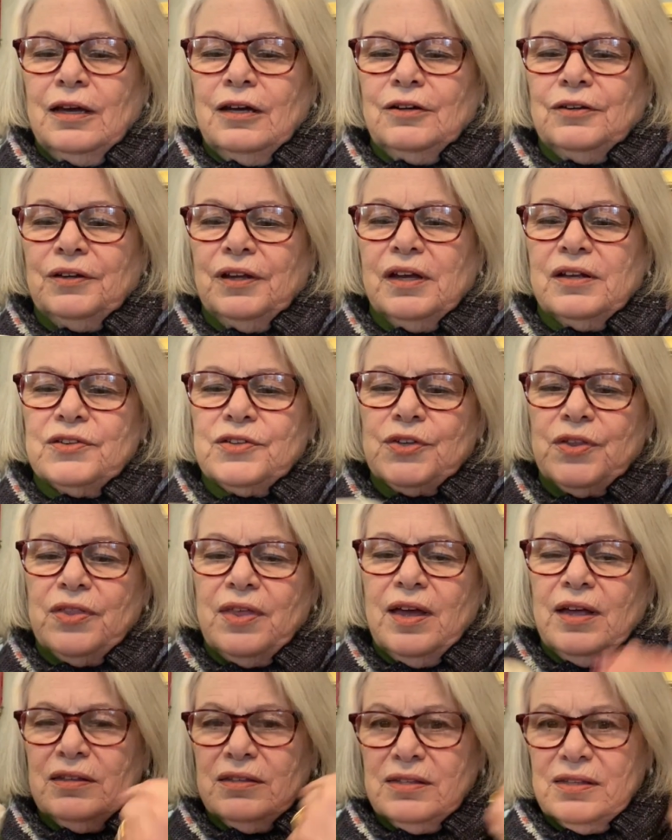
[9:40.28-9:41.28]
Okay, so
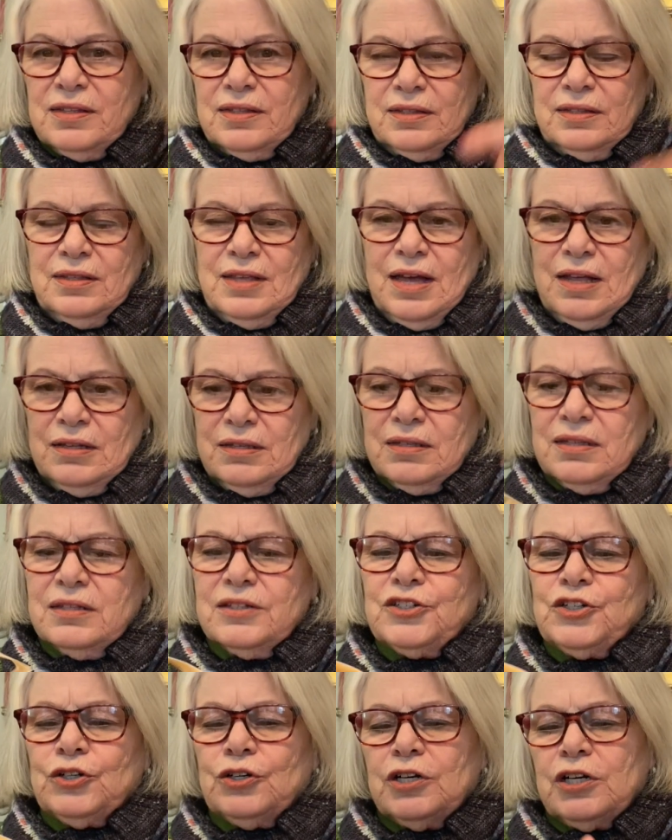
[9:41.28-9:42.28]
that's
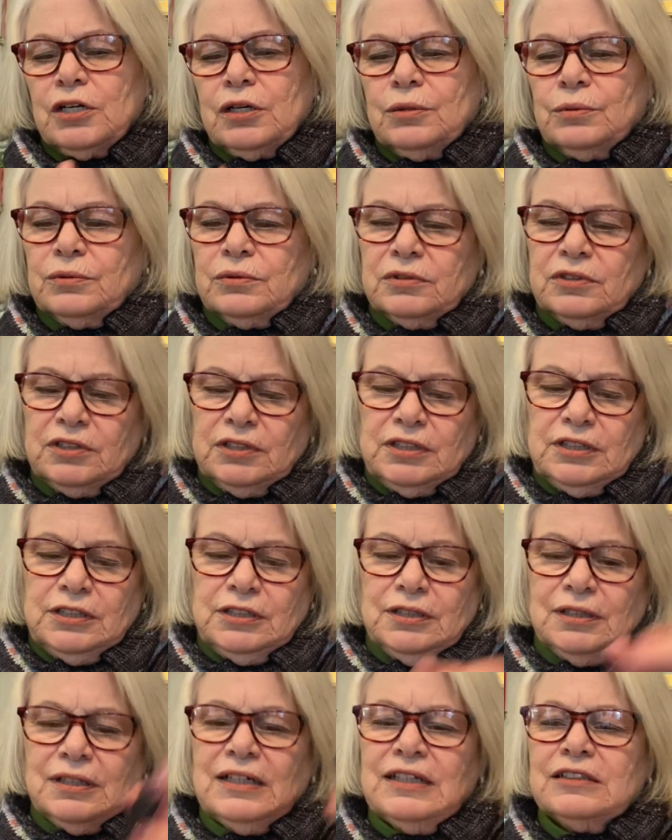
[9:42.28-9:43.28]
the dark
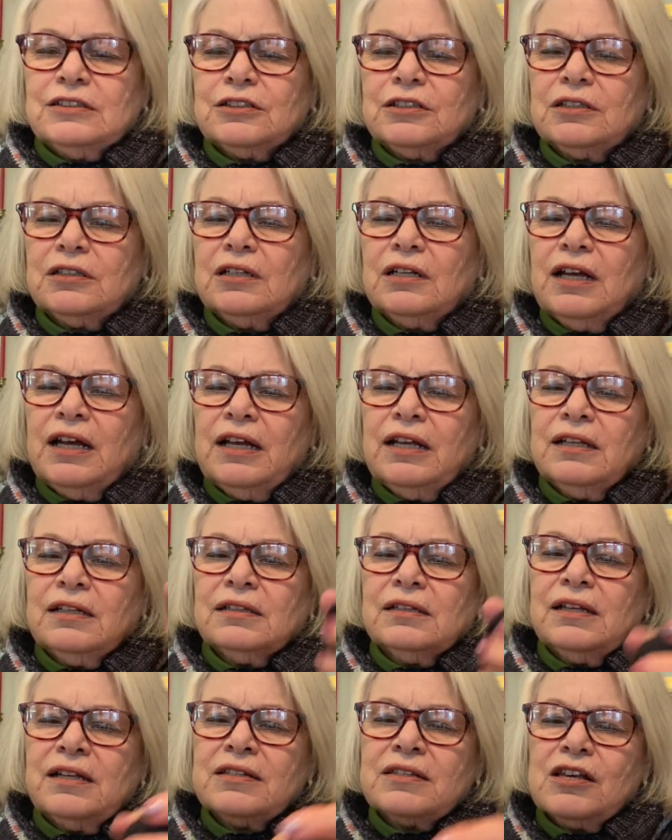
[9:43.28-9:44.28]
color,
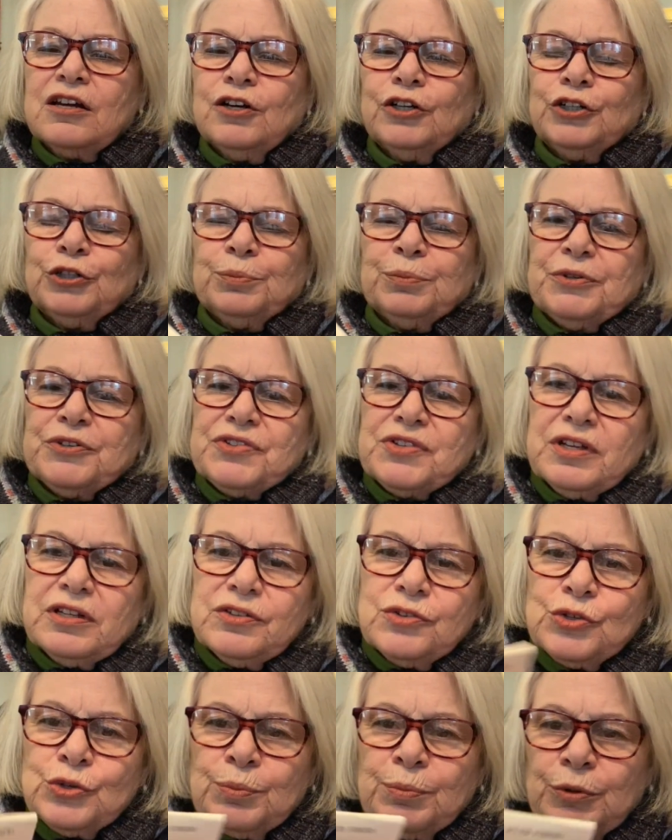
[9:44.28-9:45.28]
and it's 100%
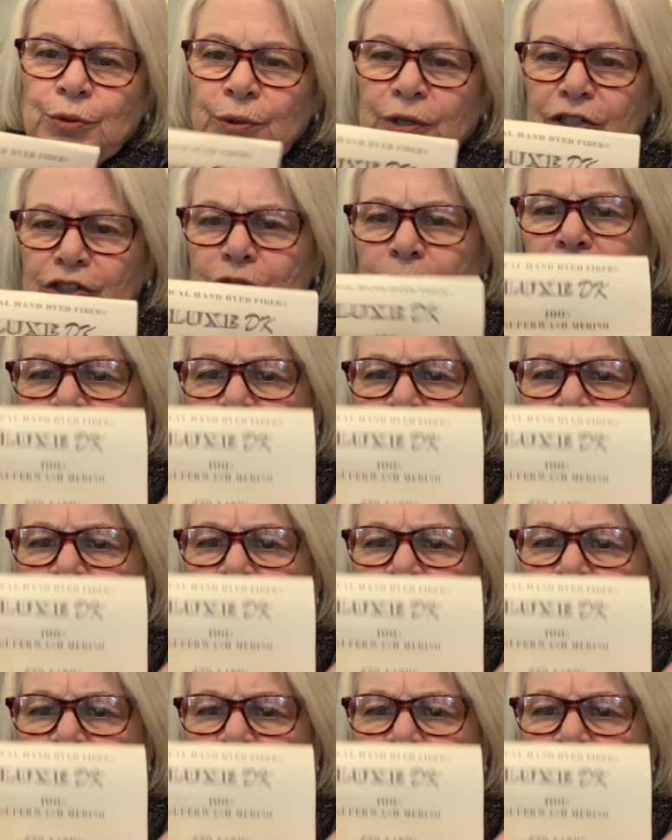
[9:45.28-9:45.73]
superwash